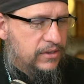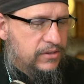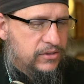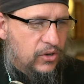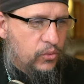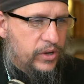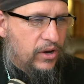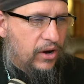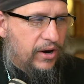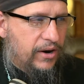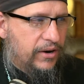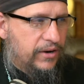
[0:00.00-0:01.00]
So we
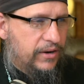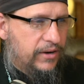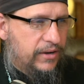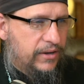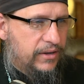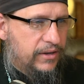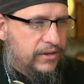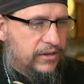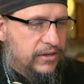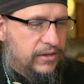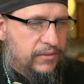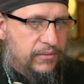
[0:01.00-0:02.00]
are
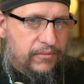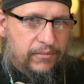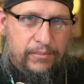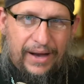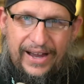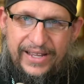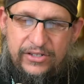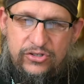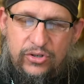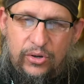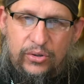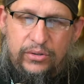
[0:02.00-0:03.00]
body and
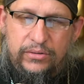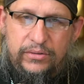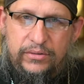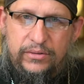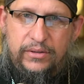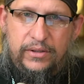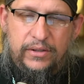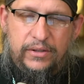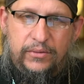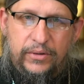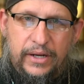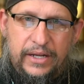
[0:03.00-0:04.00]
soul.
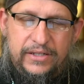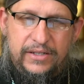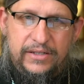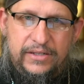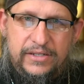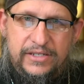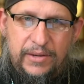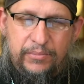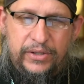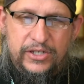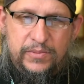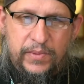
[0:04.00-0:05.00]
We're not
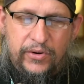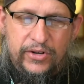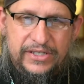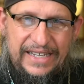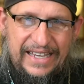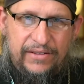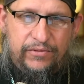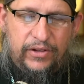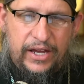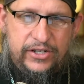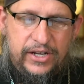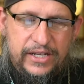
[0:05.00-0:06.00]
simply spirits in
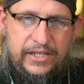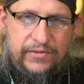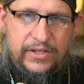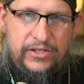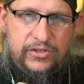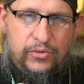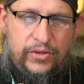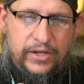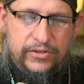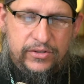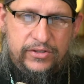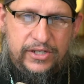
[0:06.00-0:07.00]
flesh, as if these two
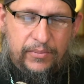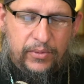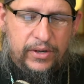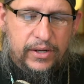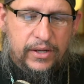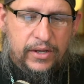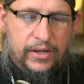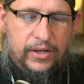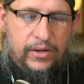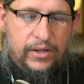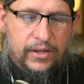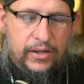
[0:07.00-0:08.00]
things are separate.
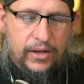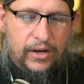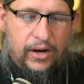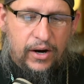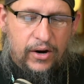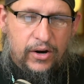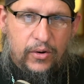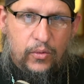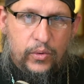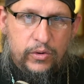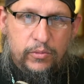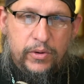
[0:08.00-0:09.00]
Our,
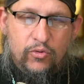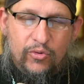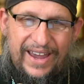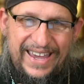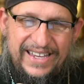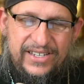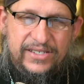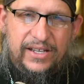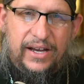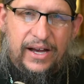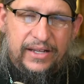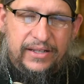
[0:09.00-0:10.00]
we will be raised
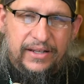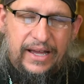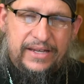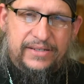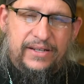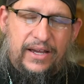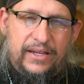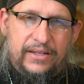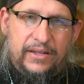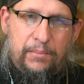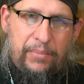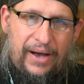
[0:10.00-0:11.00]
on the last day.
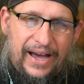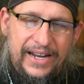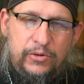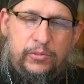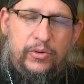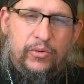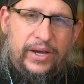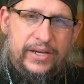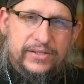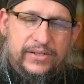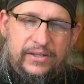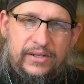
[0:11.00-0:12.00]
The body will be
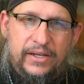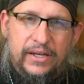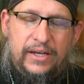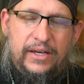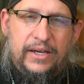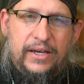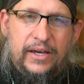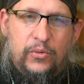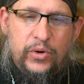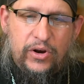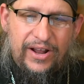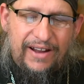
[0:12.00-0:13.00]
raised. And
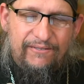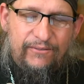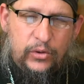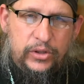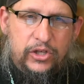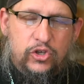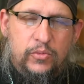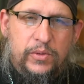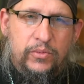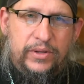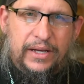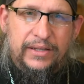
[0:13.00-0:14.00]
we are not fully
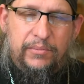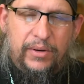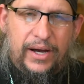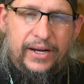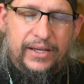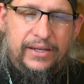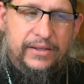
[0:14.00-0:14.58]
human without the body.